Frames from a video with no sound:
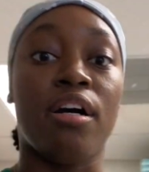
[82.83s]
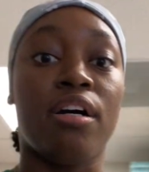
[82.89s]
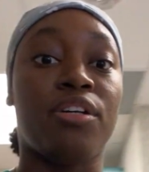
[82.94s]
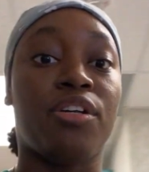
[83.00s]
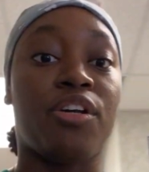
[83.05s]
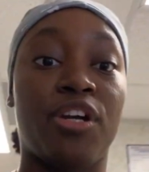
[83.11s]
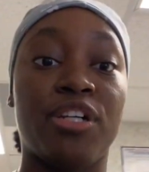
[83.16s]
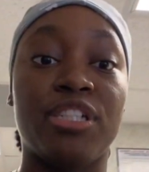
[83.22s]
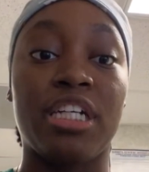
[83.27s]

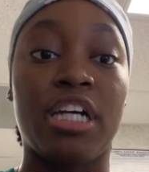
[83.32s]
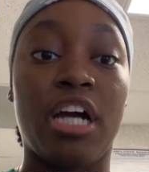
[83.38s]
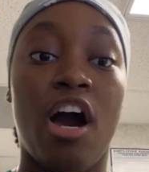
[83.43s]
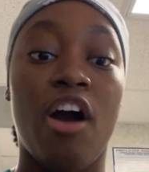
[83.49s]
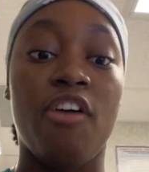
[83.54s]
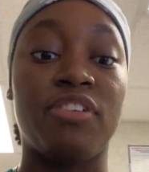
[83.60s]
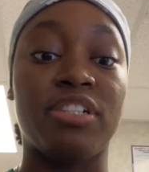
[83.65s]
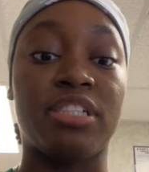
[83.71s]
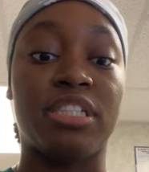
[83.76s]
nursing
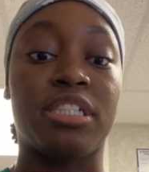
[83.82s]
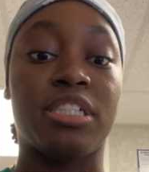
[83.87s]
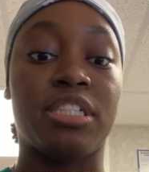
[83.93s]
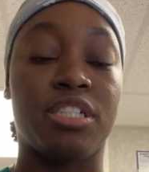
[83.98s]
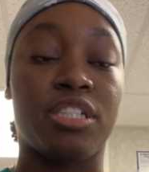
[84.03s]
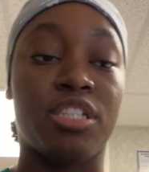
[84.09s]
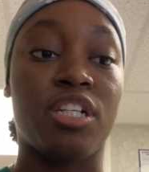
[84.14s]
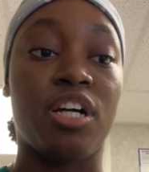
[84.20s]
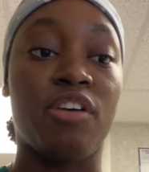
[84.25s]
offices
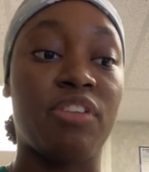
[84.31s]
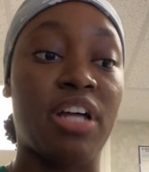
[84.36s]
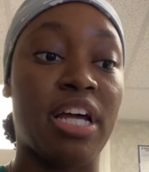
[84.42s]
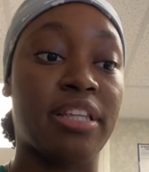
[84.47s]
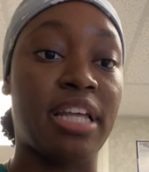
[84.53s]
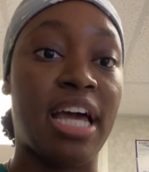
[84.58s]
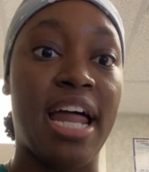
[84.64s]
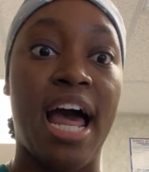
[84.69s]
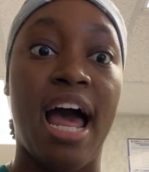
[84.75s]
and stuff like
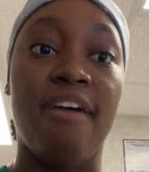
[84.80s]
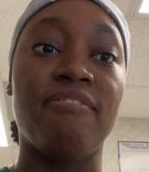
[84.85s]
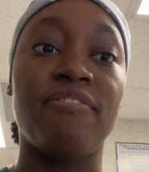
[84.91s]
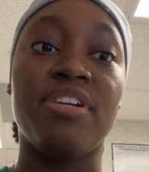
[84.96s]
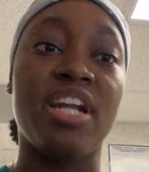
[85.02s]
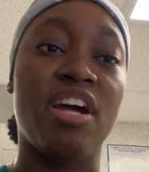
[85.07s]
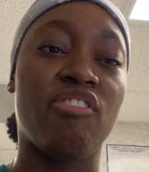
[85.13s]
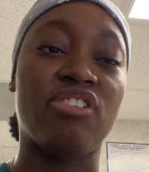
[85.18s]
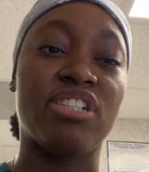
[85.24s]
that. I've
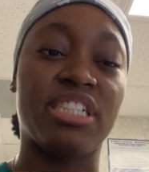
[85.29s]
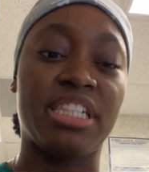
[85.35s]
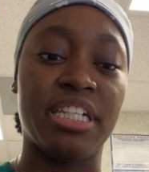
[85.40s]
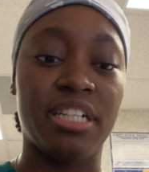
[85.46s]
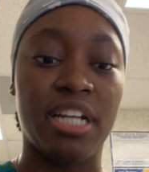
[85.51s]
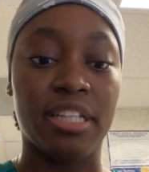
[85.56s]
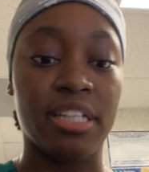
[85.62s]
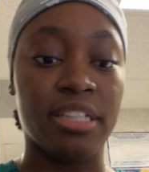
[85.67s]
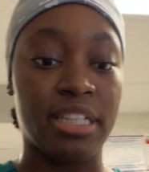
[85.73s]
never seen
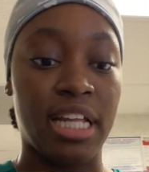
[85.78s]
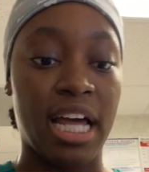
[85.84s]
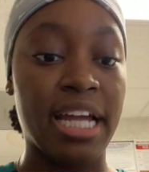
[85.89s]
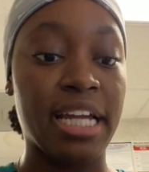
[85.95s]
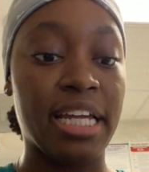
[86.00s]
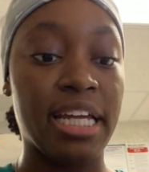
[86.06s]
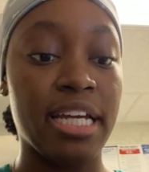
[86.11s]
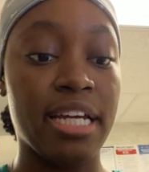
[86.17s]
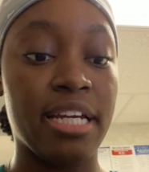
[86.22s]
nothing
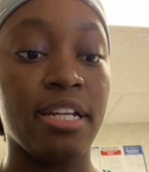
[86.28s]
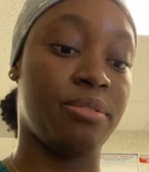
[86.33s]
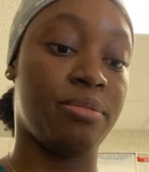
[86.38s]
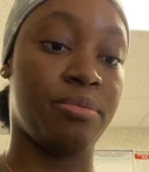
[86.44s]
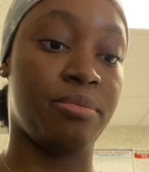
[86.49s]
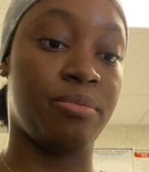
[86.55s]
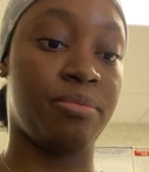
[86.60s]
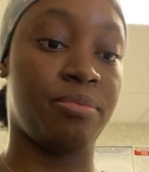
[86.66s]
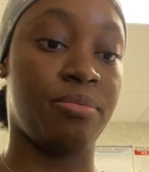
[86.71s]
like it.
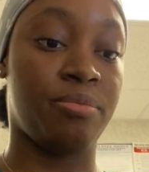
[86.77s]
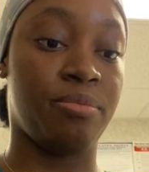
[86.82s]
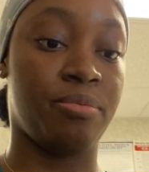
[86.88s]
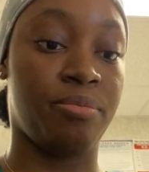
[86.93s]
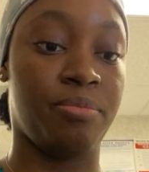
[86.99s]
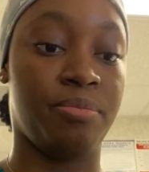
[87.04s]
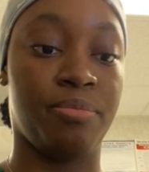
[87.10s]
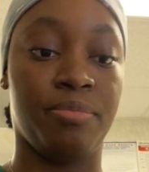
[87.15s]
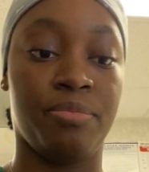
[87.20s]

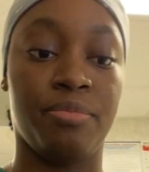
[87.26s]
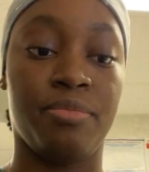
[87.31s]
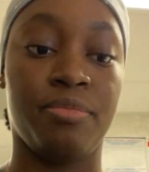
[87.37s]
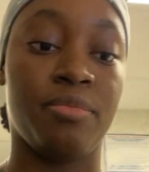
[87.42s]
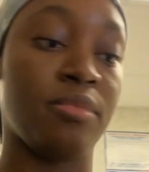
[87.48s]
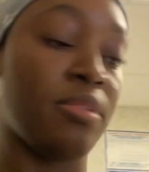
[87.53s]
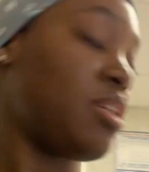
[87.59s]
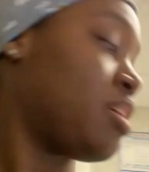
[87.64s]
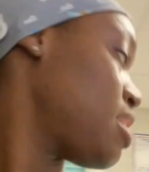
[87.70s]

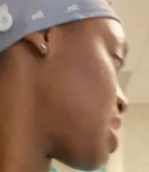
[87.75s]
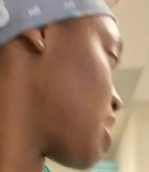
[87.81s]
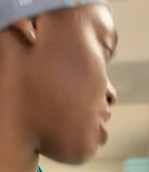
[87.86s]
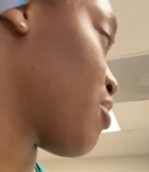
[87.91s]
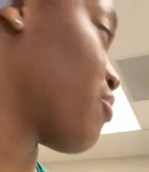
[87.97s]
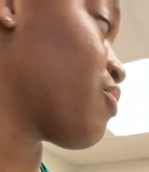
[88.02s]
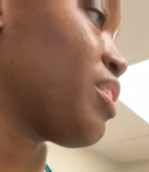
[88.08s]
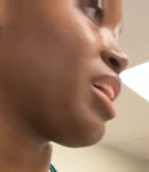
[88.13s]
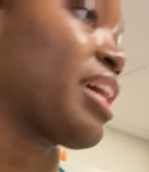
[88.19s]
I
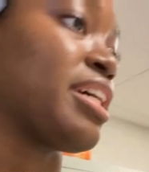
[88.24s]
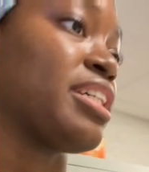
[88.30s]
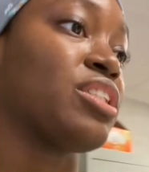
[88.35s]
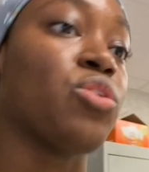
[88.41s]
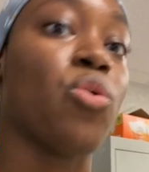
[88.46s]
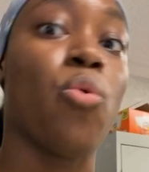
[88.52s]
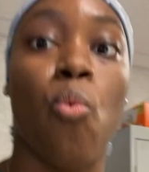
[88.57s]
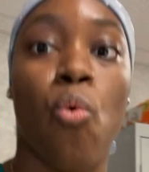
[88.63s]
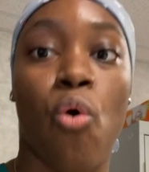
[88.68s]
don't feel like it's
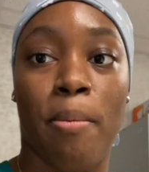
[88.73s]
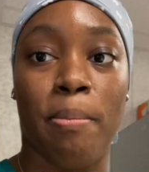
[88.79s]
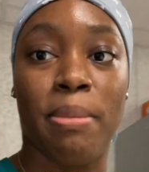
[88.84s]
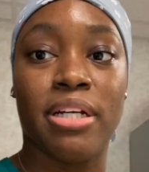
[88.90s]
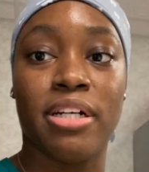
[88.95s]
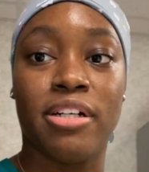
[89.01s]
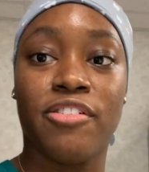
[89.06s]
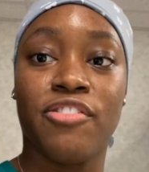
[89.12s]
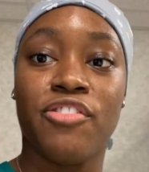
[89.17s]
warm
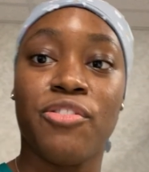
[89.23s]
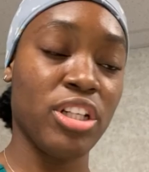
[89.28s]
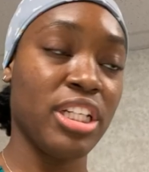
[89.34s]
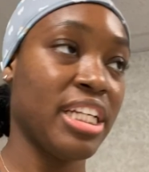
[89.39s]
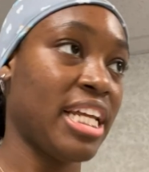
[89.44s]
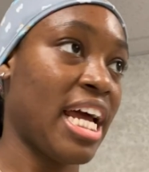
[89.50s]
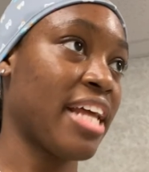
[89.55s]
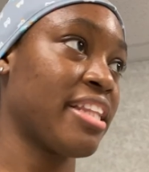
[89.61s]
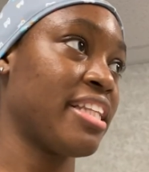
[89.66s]
enough. I really
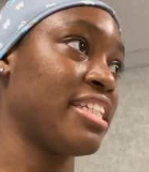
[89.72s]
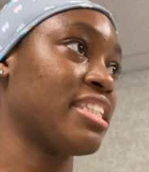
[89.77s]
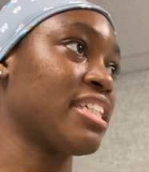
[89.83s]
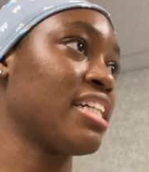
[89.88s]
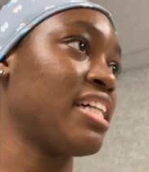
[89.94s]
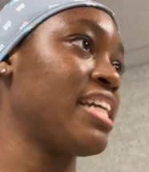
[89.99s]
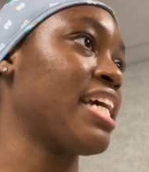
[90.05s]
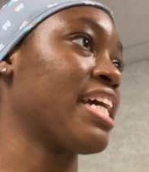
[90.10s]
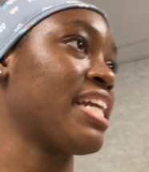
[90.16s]
like this
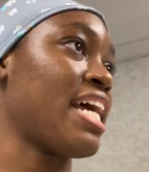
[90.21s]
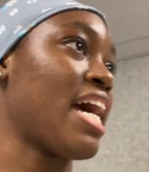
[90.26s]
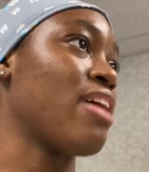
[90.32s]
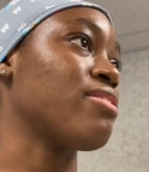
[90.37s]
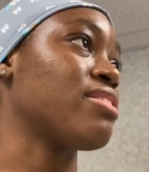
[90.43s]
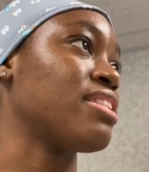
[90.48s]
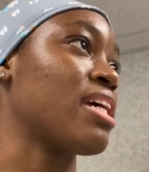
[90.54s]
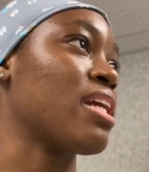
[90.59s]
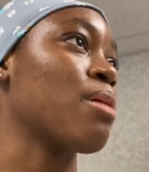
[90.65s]
clinic and how
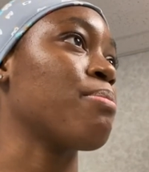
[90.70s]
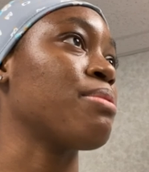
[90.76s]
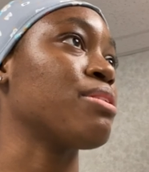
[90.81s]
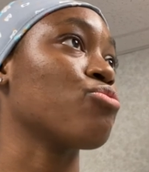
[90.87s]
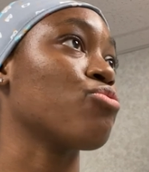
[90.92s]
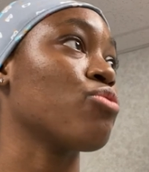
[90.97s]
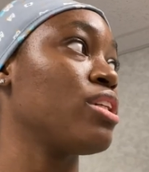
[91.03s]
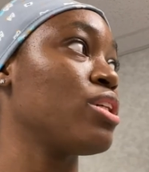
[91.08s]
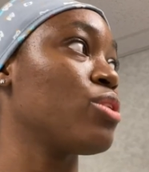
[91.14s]
it's set up. It's
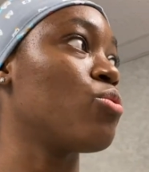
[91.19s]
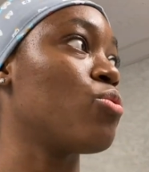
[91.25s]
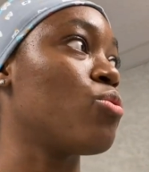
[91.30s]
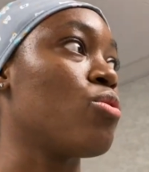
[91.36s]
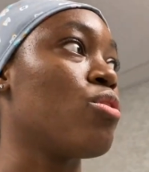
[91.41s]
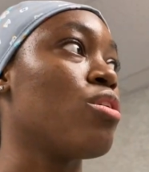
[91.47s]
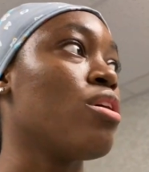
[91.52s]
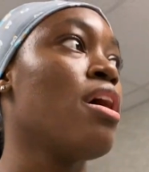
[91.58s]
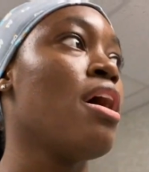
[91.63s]
really
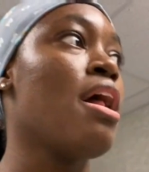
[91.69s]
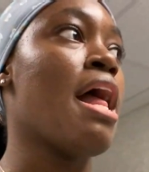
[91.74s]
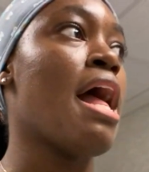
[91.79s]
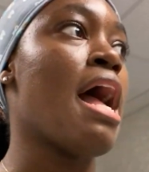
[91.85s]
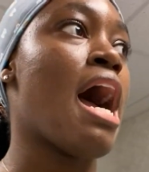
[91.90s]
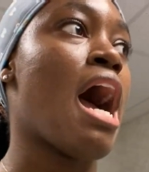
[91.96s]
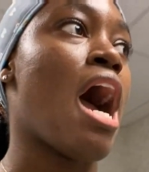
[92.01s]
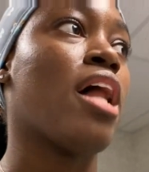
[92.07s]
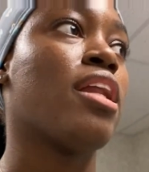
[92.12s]
cool.
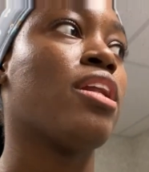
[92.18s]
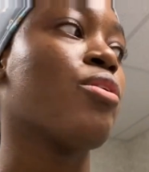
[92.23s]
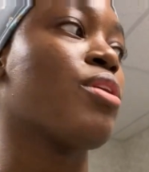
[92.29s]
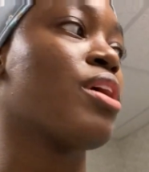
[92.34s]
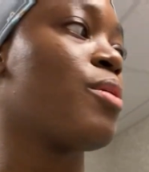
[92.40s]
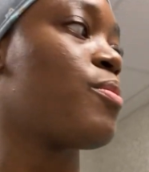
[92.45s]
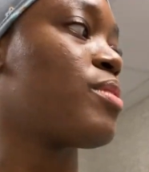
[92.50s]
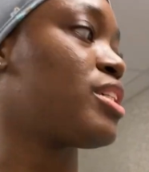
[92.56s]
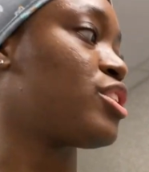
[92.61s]
I
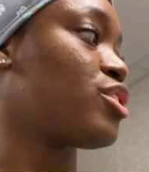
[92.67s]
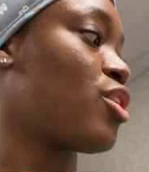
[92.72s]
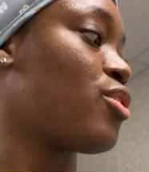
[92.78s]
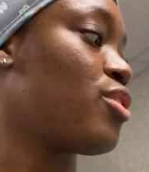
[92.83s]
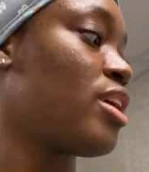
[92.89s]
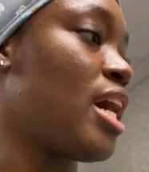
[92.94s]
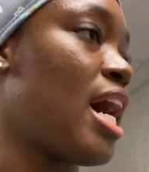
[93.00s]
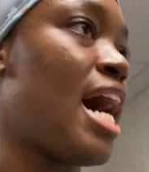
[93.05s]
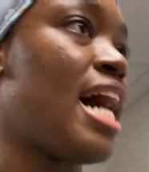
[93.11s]
low-key want to show you
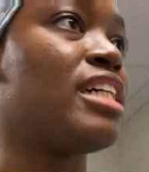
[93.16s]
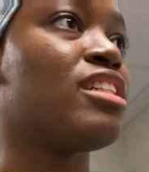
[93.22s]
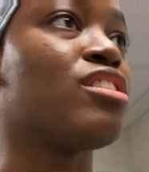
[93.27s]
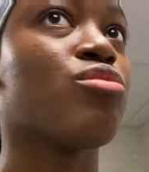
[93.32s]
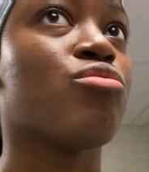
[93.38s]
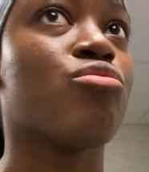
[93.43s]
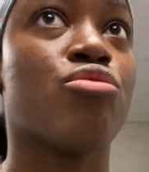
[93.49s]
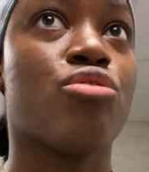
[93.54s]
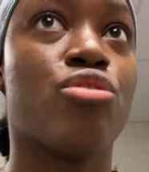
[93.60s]
guys
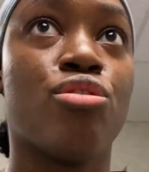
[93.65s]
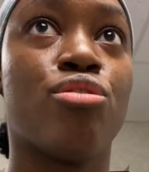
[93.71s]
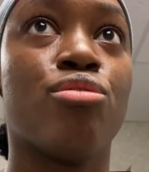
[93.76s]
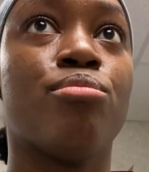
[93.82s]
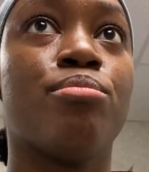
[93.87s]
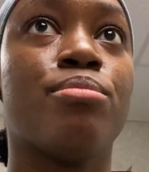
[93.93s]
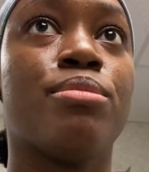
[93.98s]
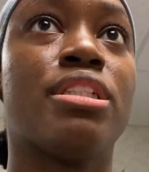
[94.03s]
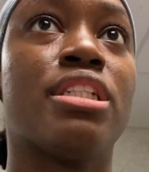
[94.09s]
the
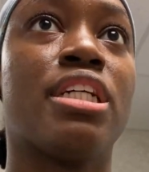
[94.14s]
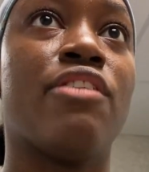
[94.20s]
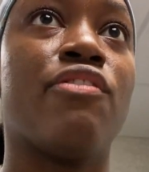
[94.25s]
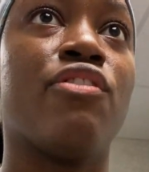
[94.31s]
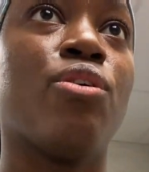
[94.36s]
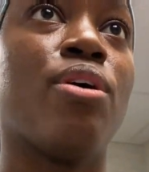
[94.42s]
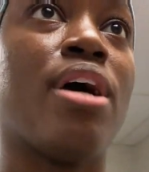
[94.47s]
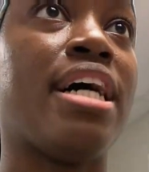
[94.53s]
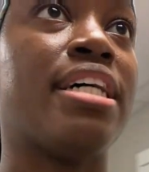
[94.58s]
rooms, give
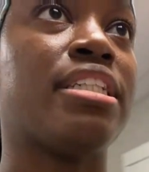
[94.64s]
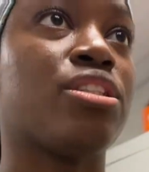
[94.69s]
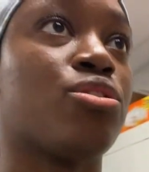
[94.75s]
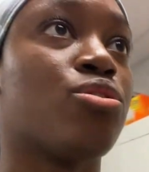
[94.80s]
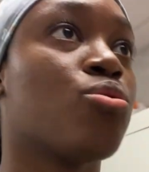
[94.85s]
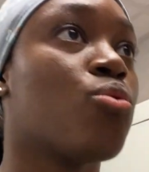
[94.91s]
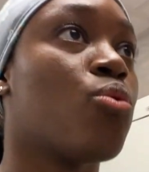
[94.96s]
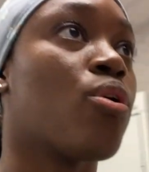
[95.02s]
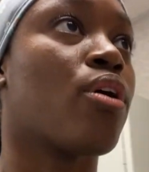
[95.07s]
you guys a
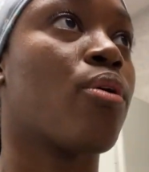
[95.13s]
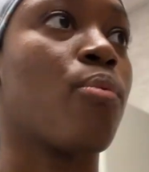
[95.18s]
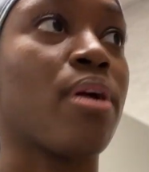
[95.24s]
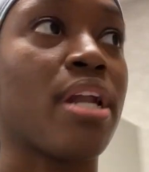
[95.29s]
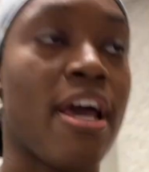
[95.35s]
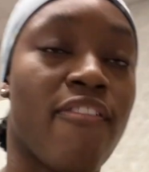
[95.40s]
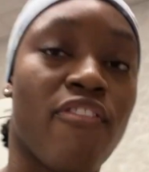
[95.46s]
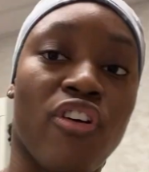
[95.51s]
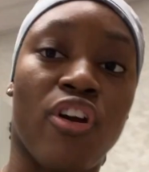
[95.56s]
tour or
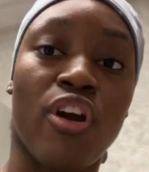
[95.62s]
whatever.